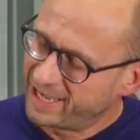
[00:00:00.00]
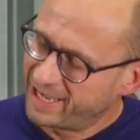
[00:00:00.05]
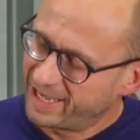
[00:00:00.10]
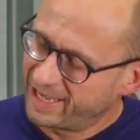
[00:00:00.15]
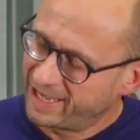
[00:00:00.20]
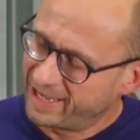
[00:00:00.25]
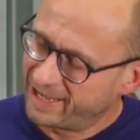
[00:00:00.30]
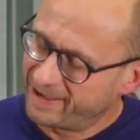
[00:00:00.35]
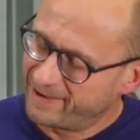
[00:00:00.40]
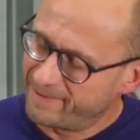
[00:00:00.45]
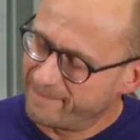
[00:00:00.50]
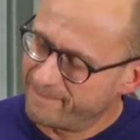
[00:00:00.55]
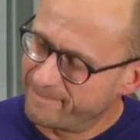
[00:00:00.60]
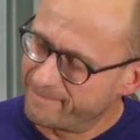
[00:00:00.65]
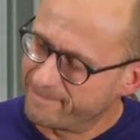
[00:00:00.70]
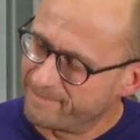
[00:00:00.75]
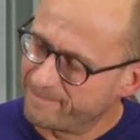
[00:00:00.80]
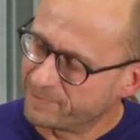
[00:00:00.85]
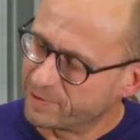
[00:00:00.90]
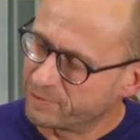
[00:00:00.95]

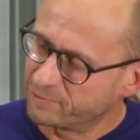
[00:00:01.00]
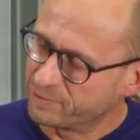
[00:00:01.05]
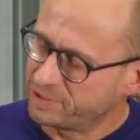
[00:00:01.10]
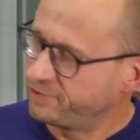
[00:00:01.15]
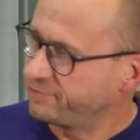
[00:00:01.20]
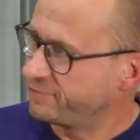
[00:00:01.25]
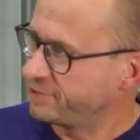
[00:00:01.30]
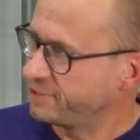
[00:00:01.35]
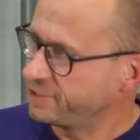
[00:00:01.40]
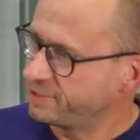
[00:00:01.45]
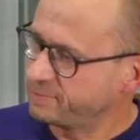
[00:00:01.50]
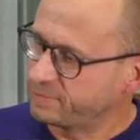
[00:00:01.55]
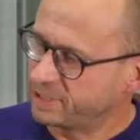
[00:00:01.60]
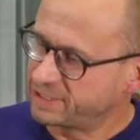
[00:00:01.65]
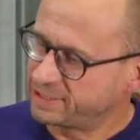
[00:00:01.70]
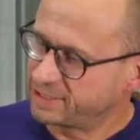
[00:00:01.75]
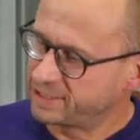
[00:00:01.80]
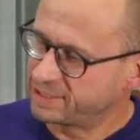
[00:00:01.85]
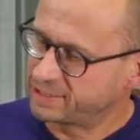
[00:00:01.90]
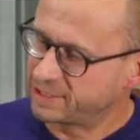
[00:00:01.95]
we define it by
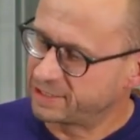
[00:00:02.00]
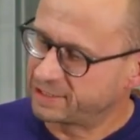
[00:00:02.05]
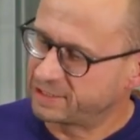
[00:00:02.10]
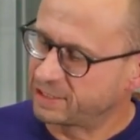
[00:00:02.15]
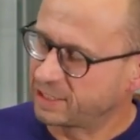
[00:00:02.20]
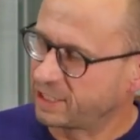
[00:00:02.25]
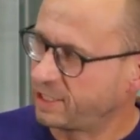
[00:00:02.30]
saying that